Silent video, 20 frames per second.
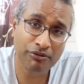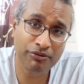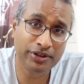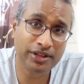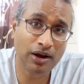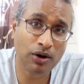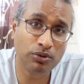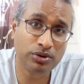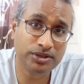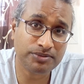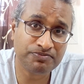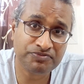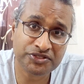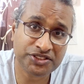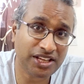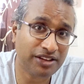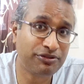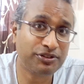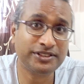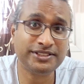
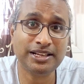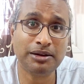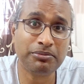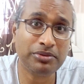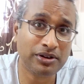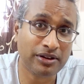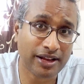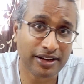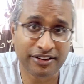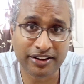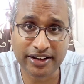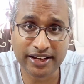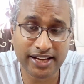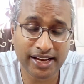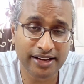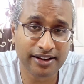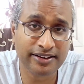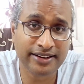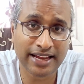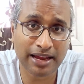without, say for example, a
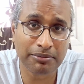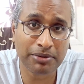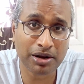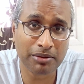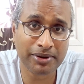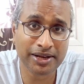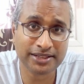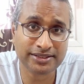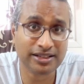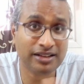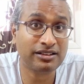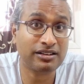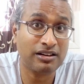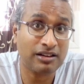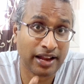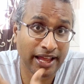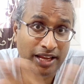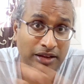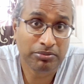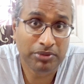dedicated cameraman,
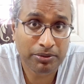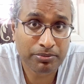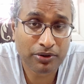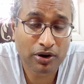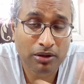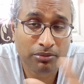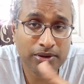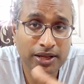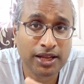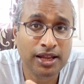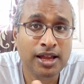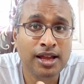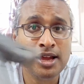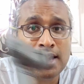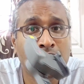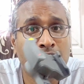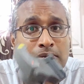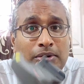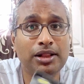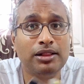etc., like me probably.
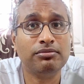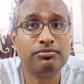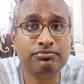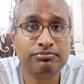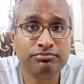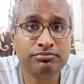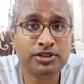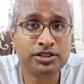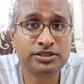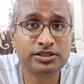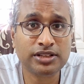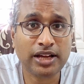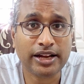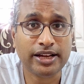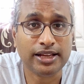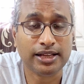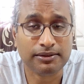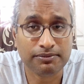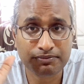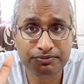Well, this is
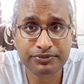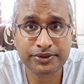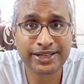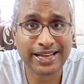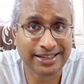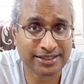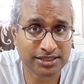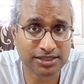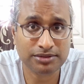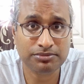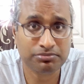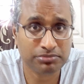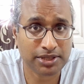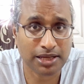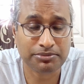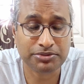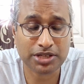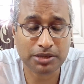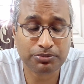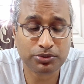ideal. Yes,
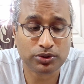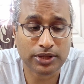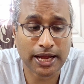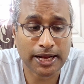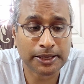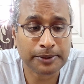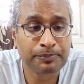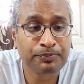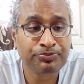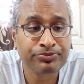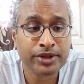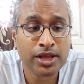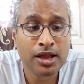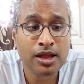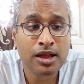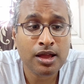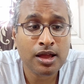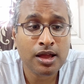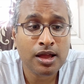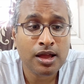thumbs up to that.
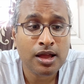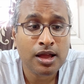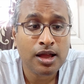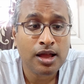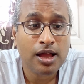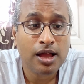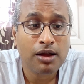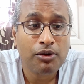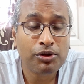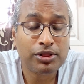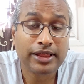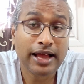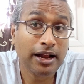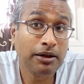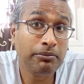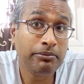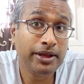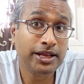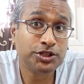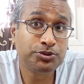Well,
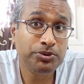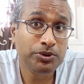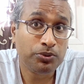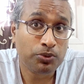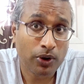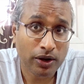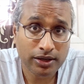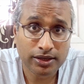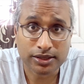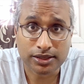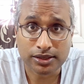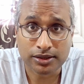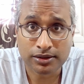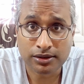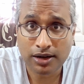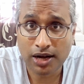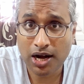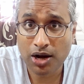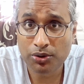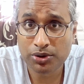that makes me
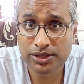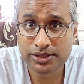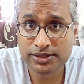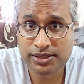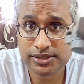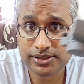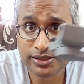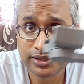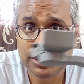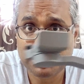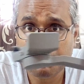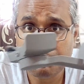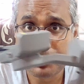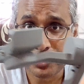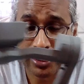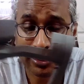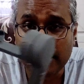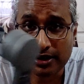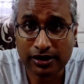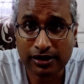wonder, how does this
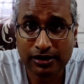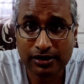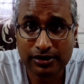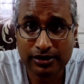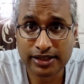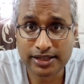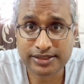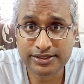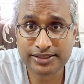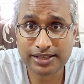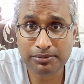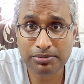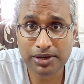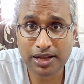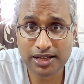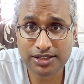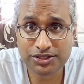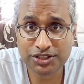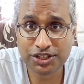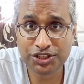compare the
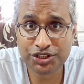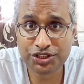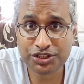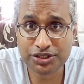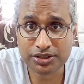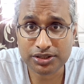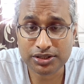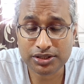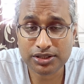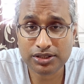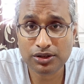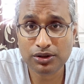stabilization